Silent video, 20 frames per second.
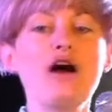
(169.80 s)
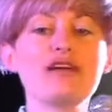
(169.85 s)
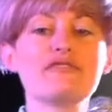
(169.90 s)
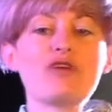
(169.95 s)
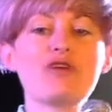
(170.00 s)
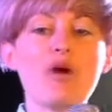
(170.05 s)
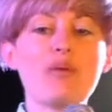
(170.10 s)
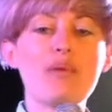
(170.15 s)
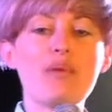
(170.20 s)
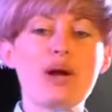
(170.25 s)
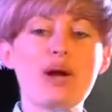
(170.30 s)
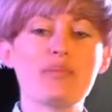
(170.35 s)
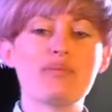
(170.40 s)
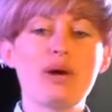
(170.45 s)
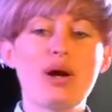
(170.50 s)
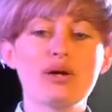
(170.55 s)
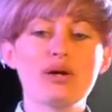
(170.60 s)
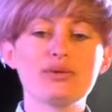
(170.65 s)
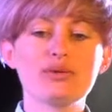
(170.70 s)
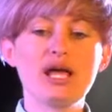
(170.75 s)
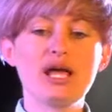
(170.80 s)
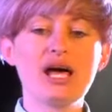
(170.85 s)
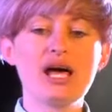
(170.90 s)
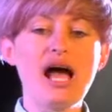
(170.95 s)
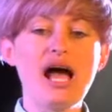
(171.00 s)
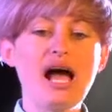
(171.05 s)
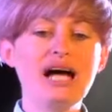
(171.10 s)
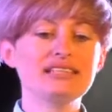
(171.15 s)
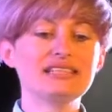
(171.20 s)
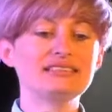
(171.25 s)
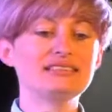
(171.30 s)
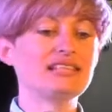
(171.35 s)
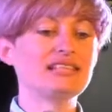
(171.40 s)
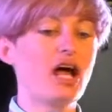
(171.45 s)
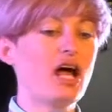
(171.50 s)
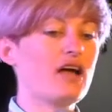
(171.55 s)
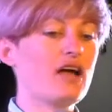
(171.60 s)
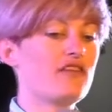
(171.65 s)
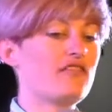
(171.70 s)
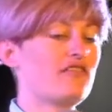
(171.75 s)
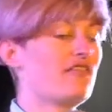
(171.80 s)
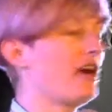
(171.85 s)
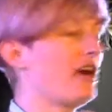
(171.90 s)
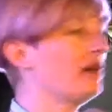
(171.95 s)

got bipolar, and I found